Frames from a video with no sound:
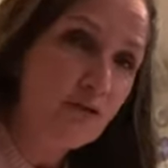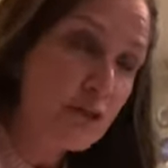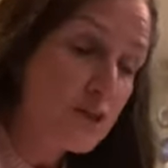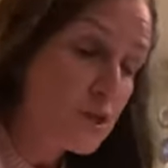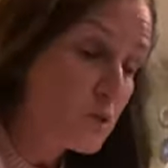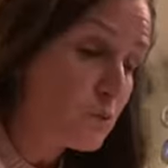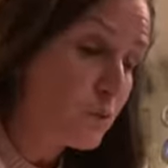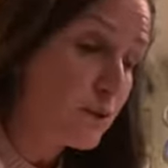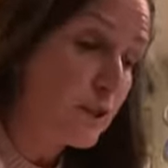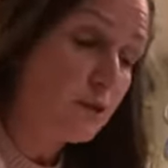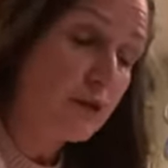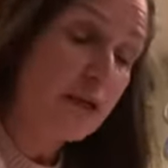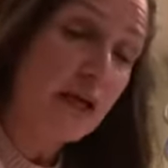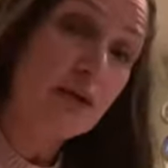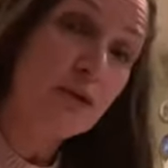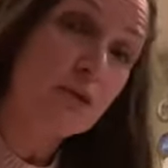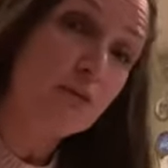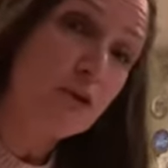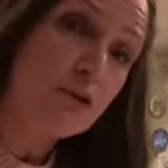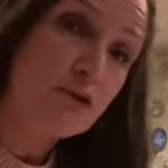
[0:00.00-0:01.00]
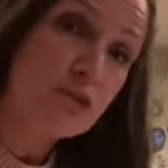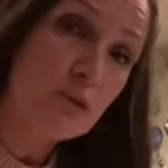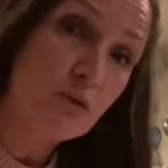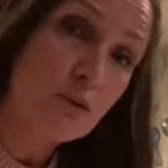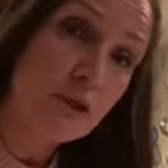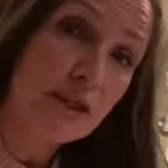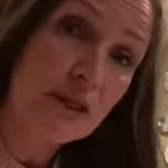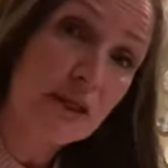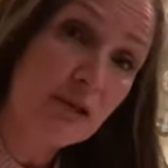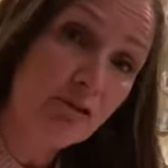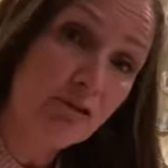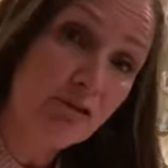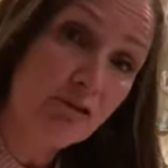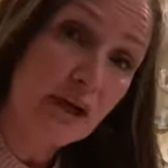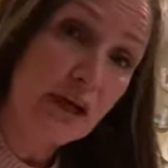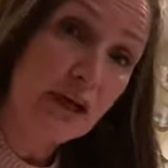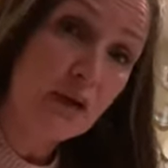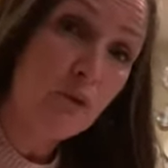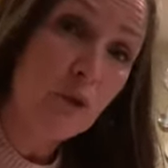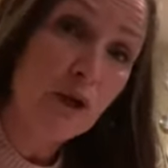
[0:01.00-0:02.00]
If they just want to gather because they want to get a
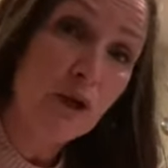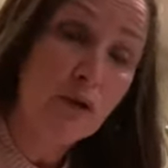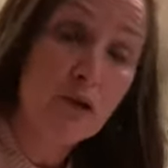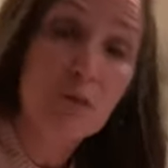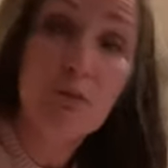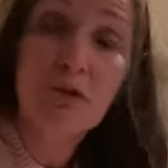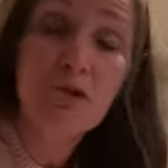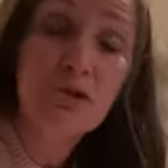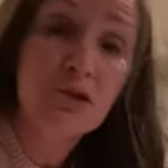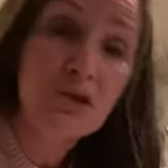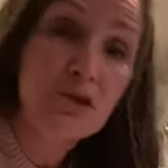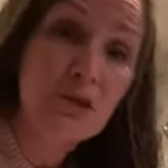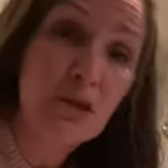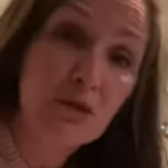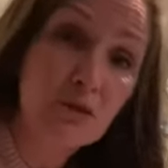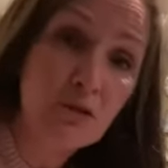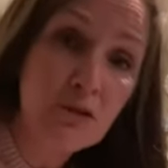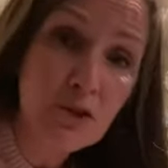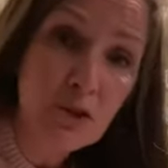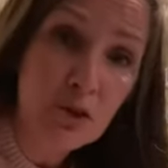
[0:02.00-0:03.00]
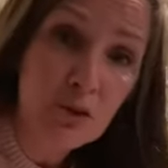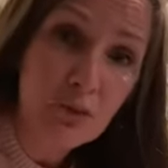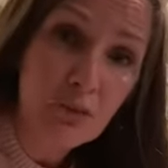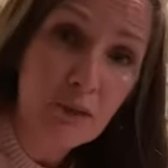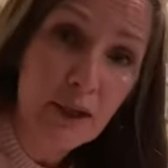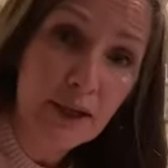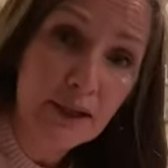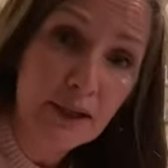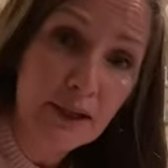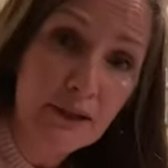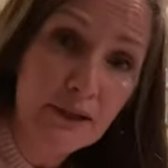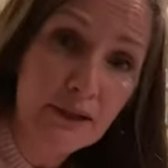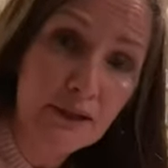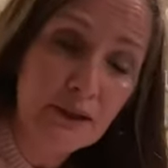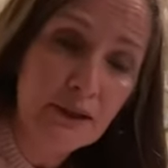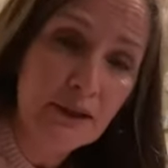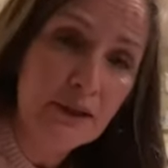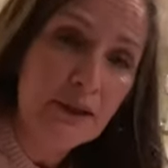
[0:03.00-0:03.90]
feed, well, you might as well just go to a supermarket.